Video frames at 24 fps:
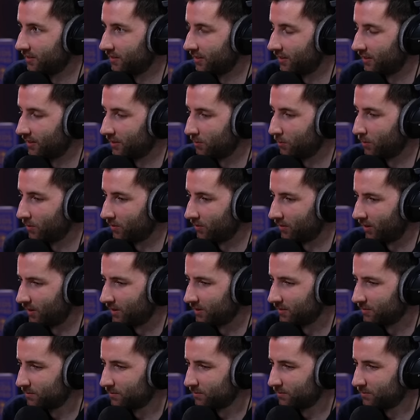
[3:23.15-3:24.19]
And it was
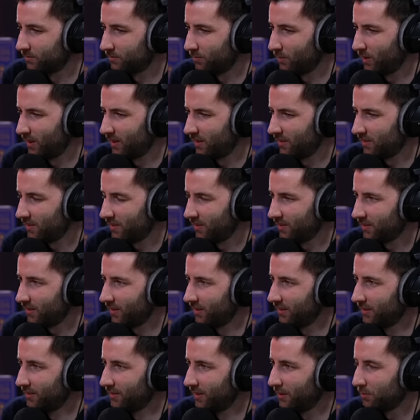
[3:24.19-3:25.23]
like, why is this
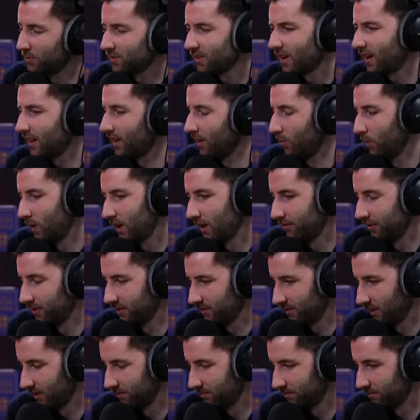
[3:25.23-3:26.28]
guy? It was like that whenever
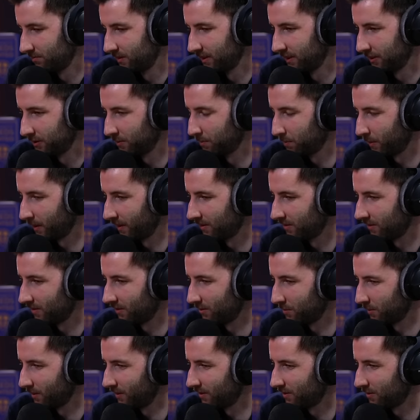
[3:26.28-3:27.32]
a really good player turned
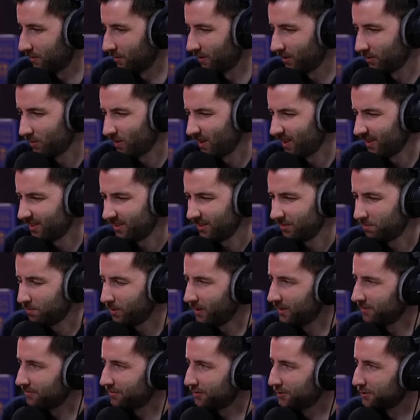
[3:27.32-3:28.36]
up at Leeds, you're like, why is he
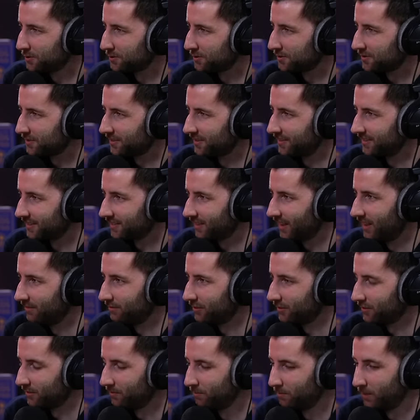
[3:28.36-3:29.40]
playing for us at this
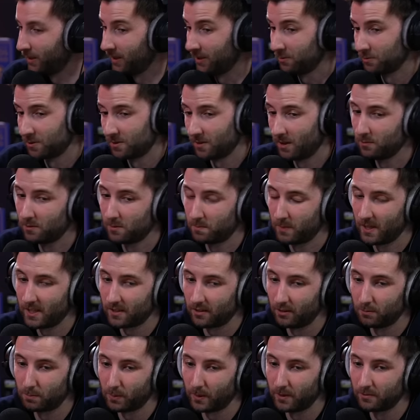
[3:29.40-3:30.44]
level? But he was
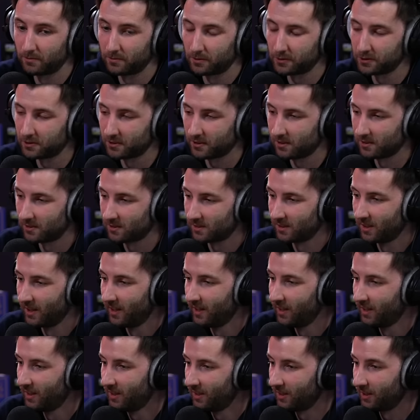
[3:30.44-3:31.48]
basically playing for us because
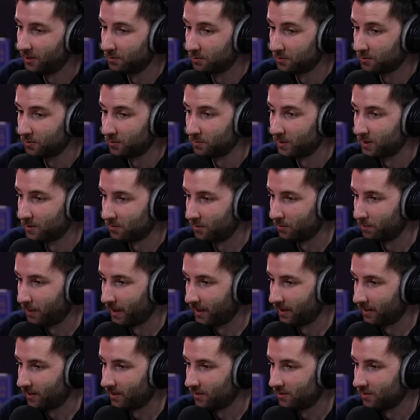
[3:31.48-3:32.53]
he was good mates with
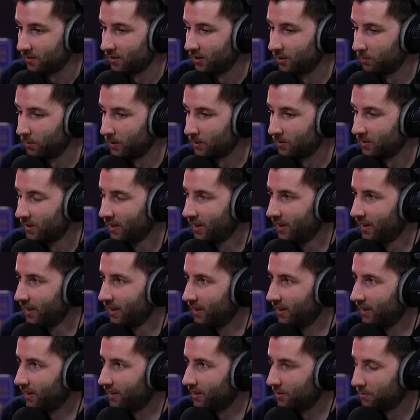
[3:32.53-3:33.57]
Paddy Kisnorbo.
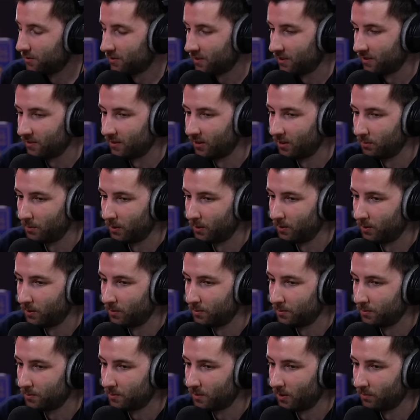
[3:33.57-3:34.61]
And it was Kisnorbo
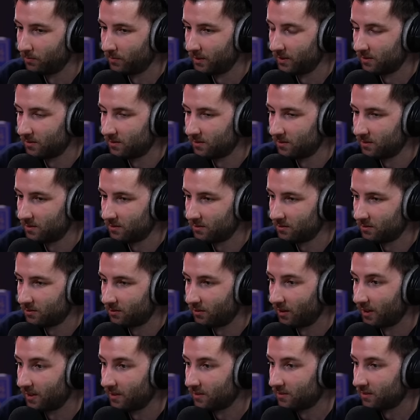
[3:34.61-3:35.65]
who convinced
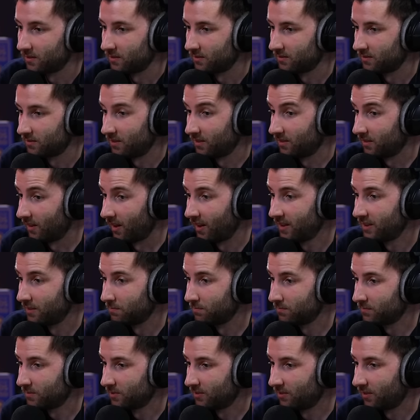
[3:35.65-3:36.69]
Grayson to sign
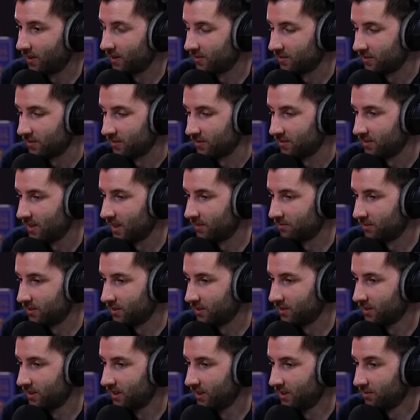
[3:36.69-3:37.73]
him. Grayson had
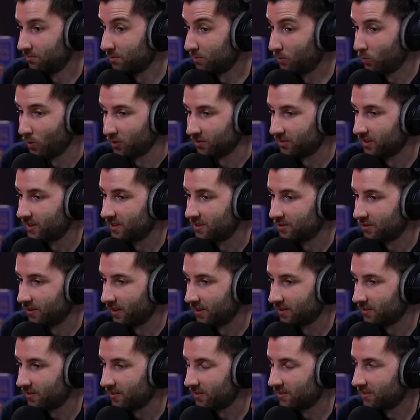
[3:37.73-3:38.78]
never, wasn't
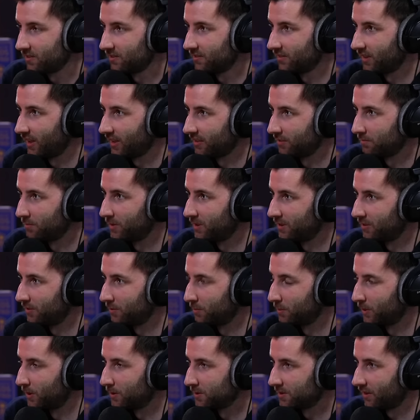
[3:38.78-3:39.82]
interested, hadn't made an
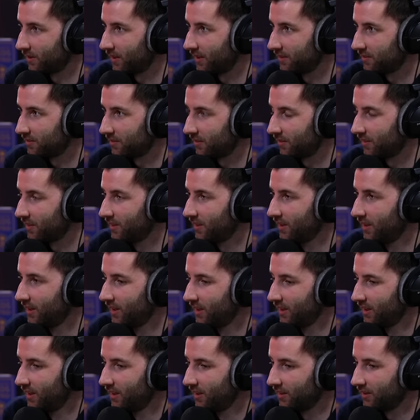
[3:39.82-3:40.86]
approach to Leicester.
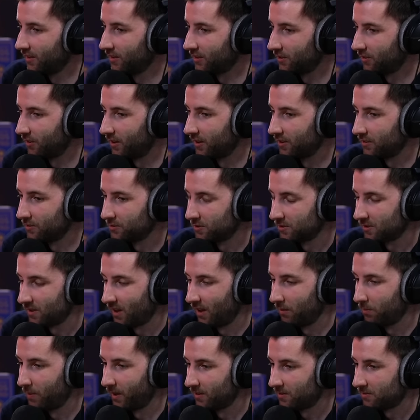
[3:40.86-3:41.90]
And Gradel just
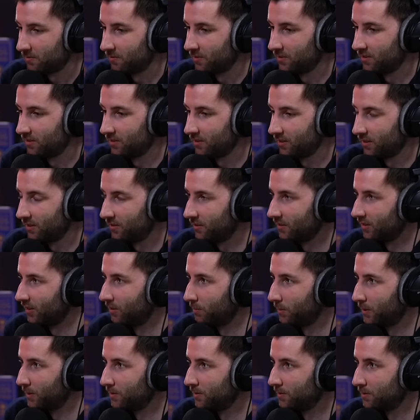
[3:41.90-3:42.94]
kept pestering
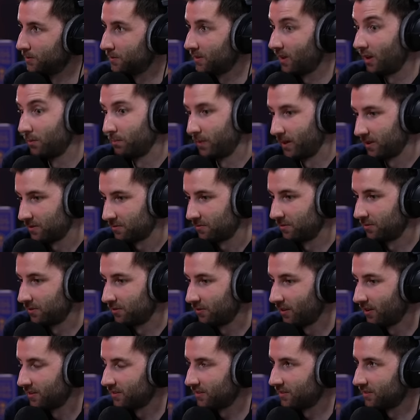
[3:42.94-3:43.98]
Kisnorbo, who kept pestering
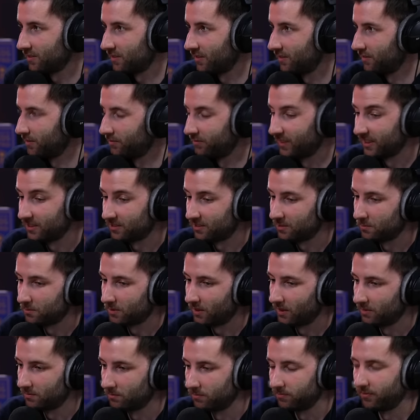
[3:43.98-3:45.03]
Grayson. And eventually was
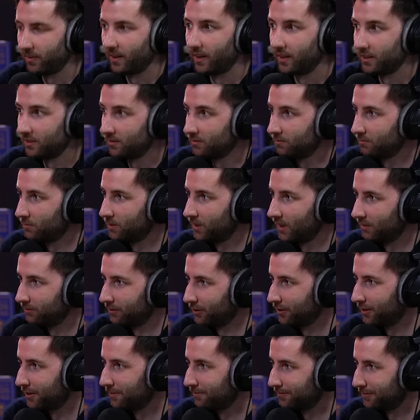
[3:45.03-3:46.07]
like, fine, we'll have a
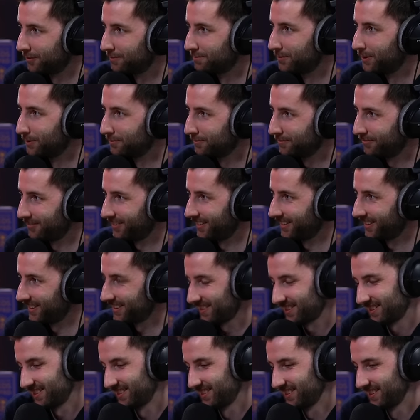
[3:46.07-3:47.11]
look at him for a month, I
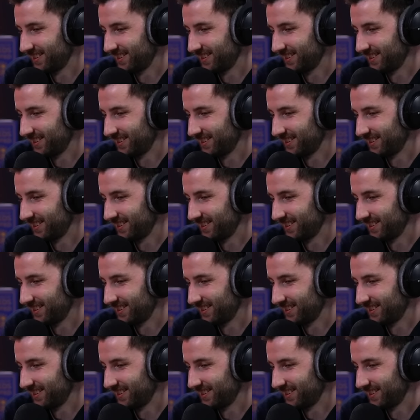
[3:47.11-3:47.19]
guess.